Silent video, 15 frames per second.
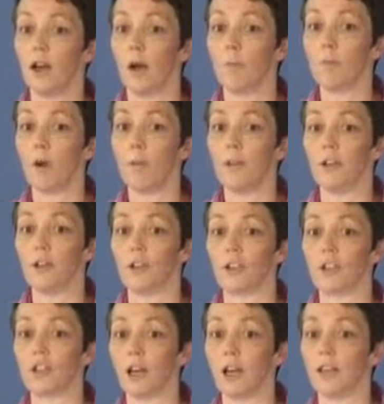are probably
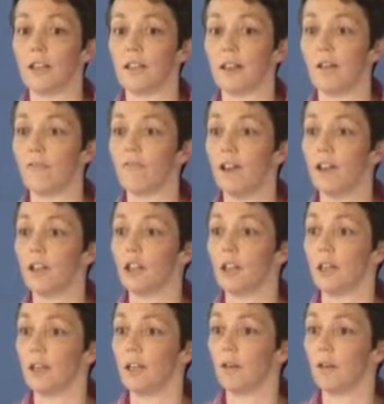just starting their fledgling